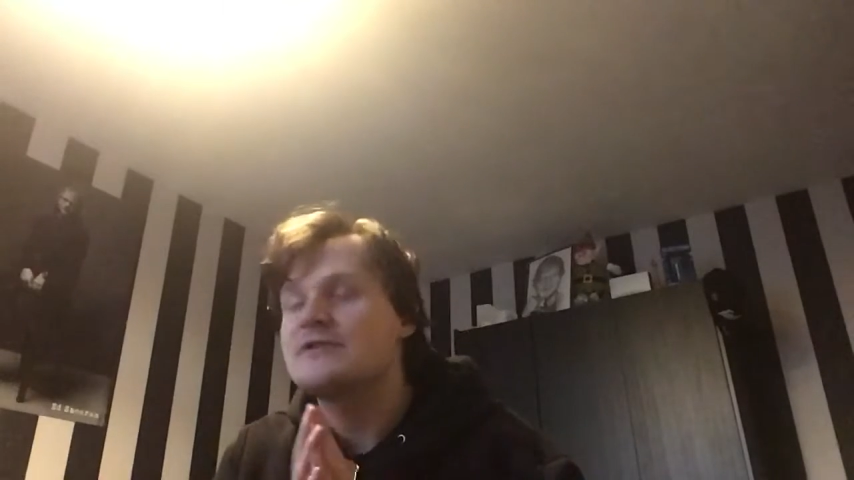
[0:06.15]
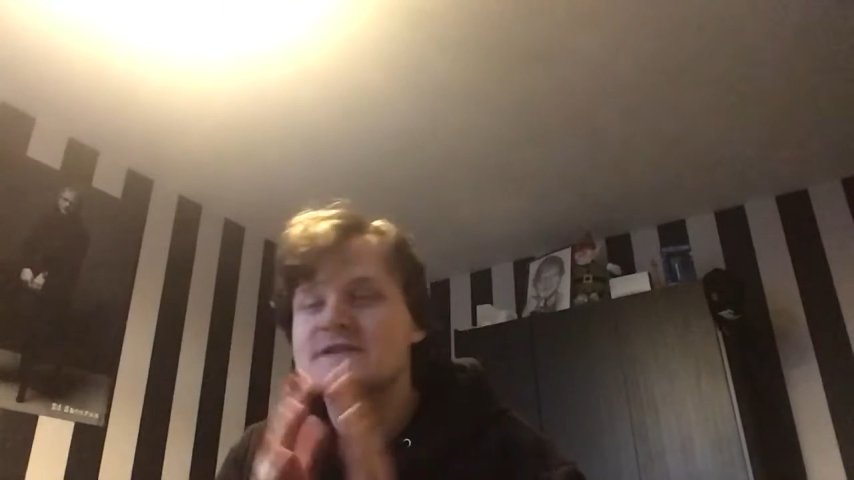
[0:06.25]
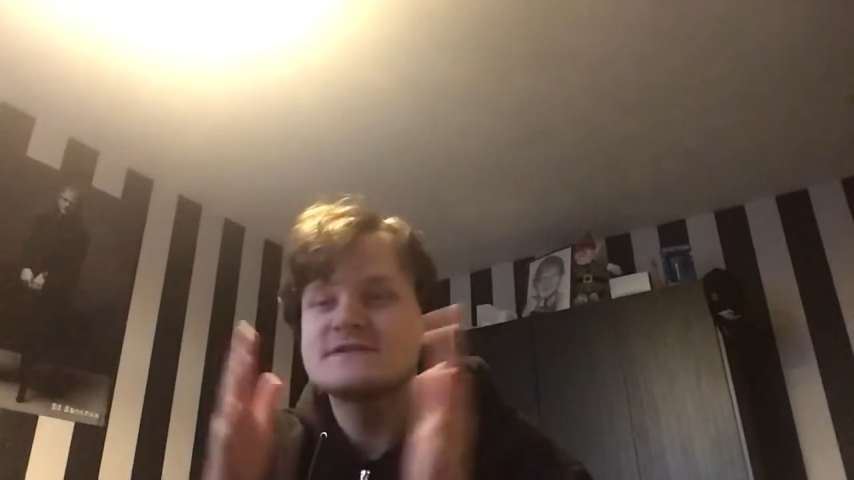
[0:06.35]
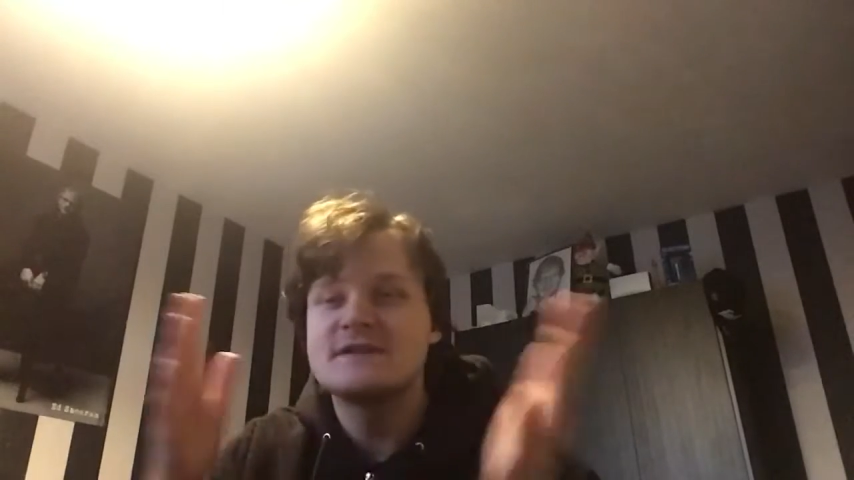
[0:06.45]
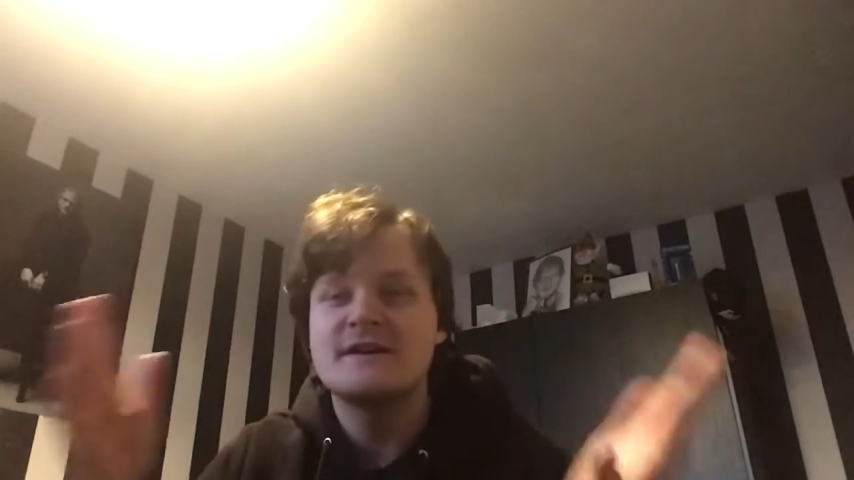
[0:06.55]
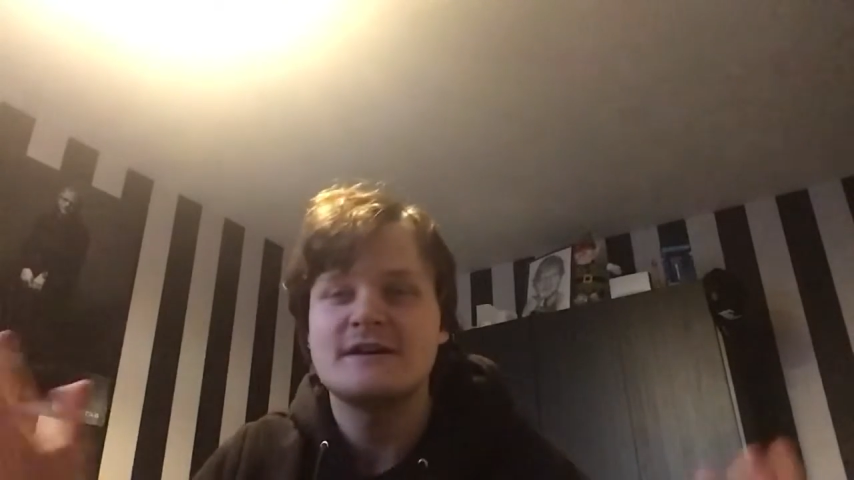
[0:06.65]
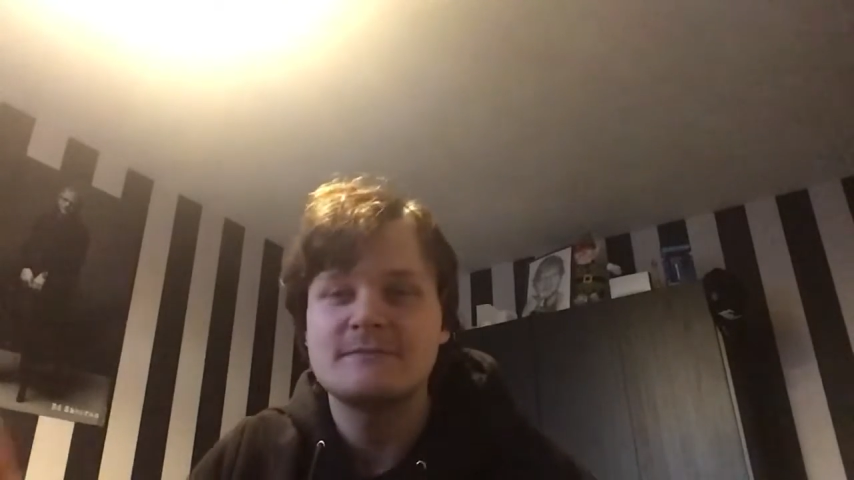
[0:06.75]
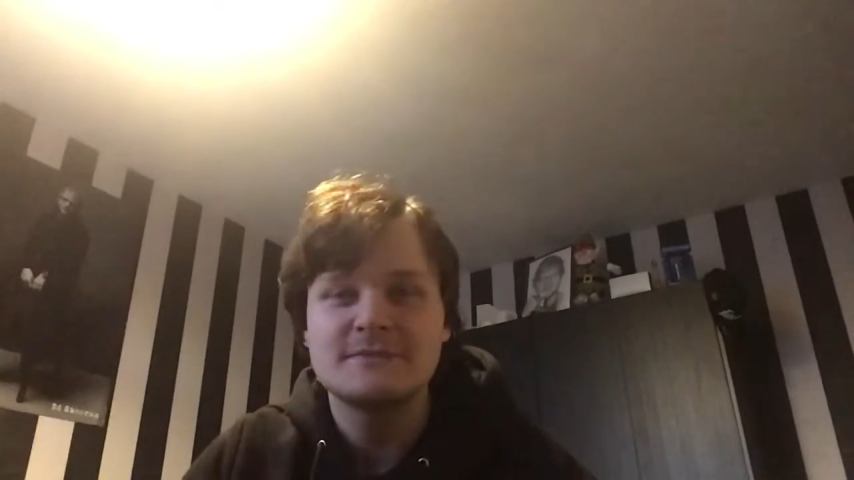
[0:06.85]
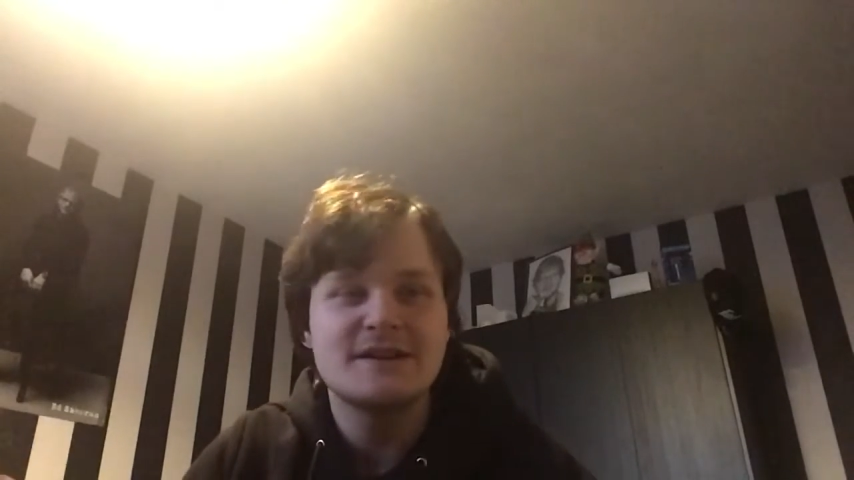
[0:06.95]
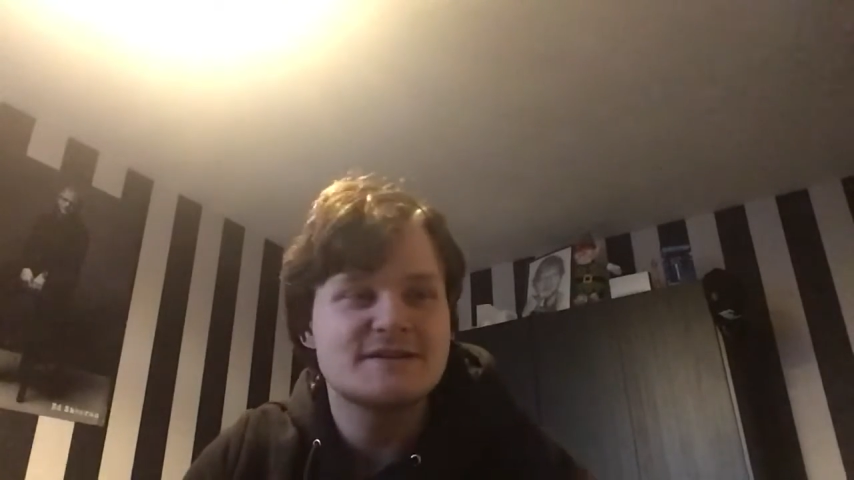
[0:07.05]
this
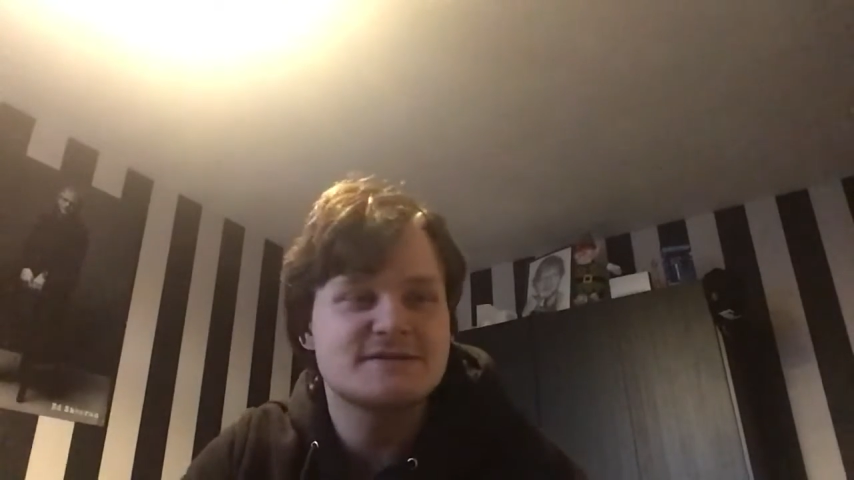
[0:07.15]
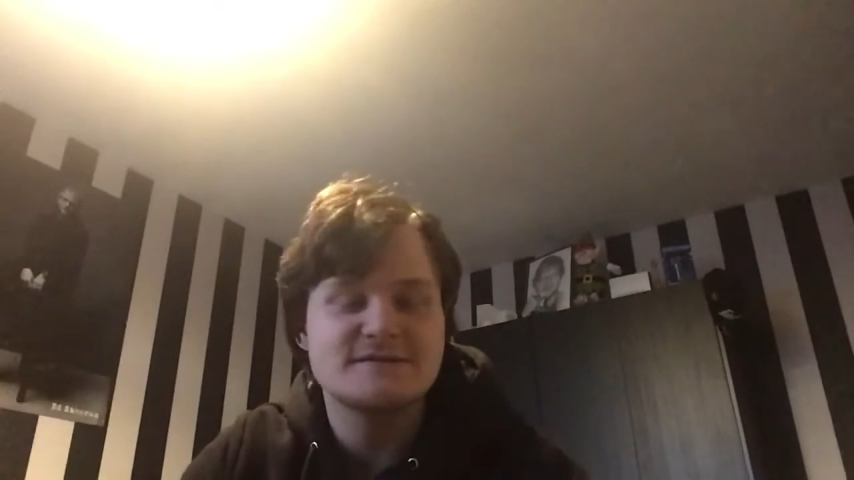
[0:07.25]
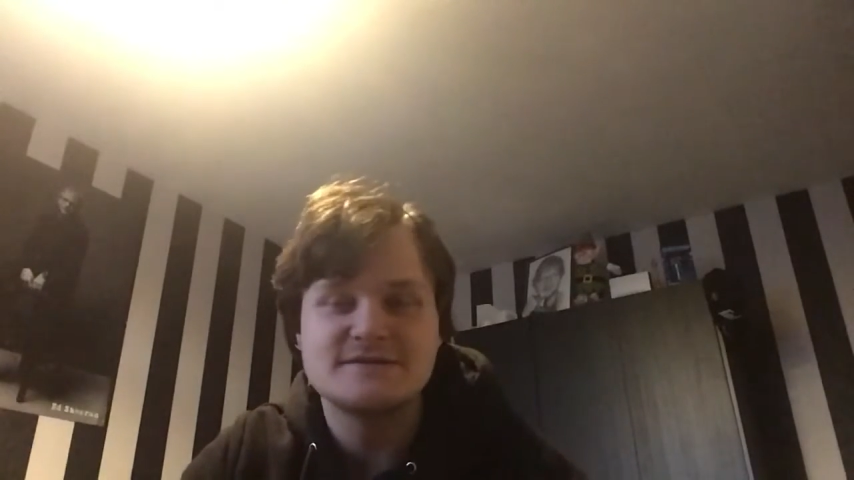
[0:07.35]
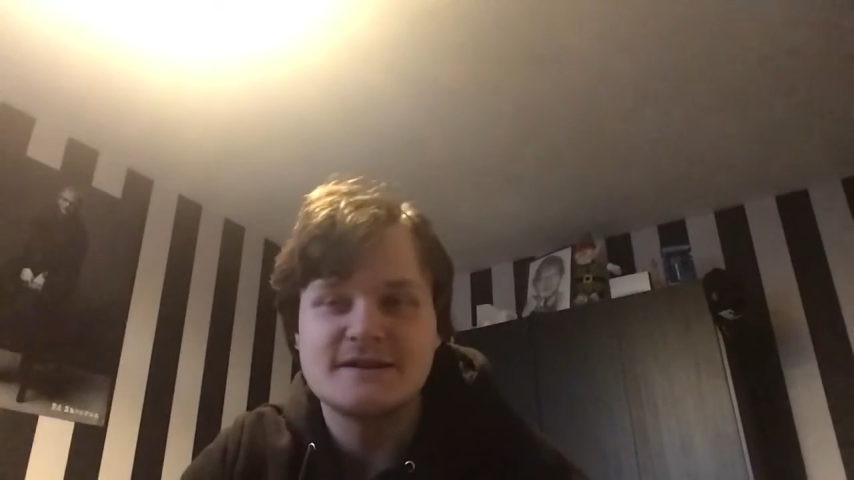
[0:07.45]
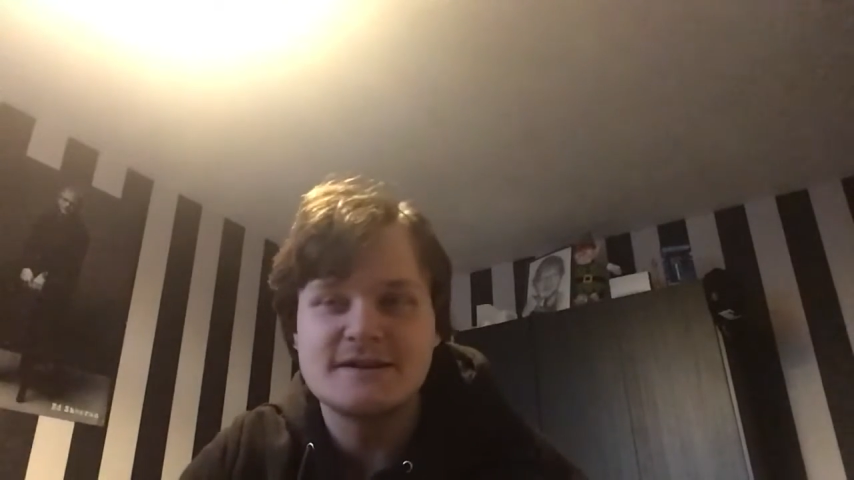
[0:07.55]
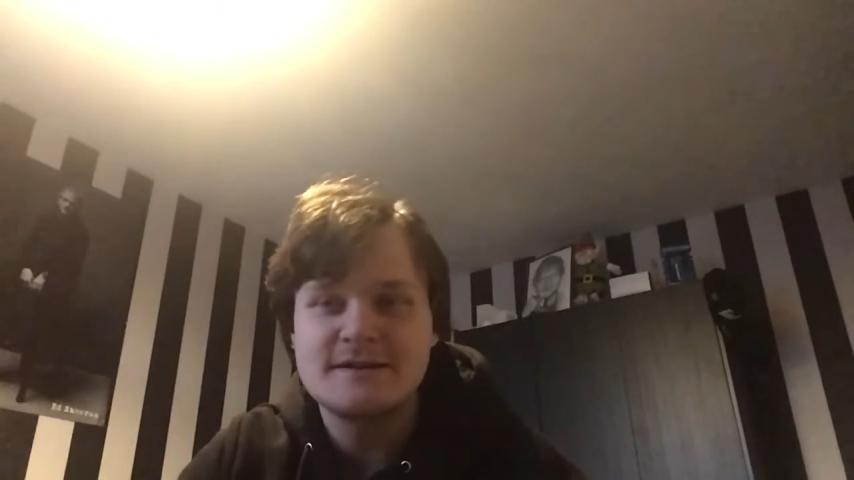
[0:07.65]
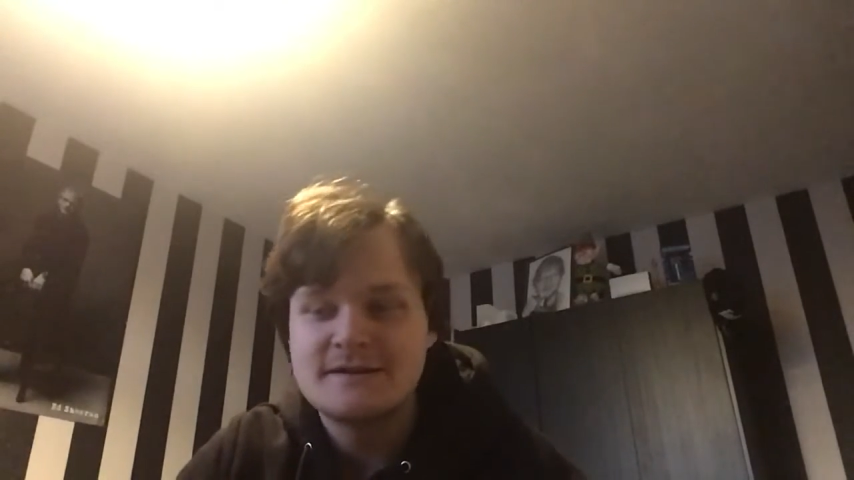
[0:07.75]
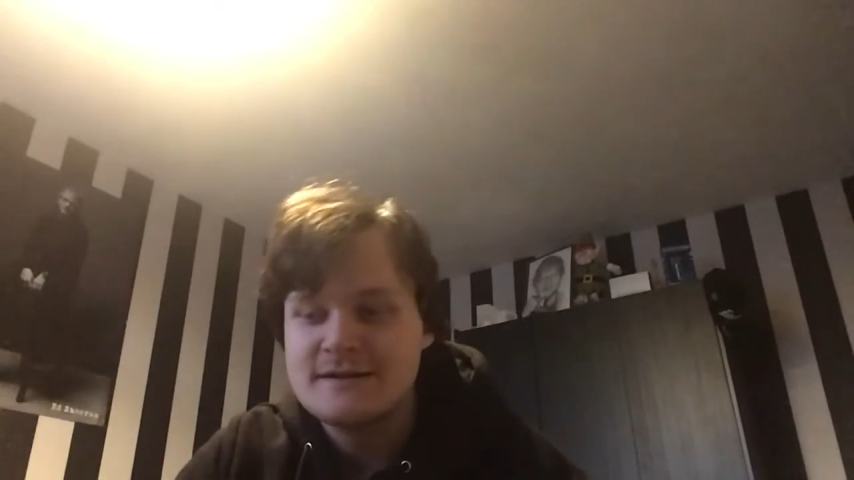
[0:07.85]
time last Sunday,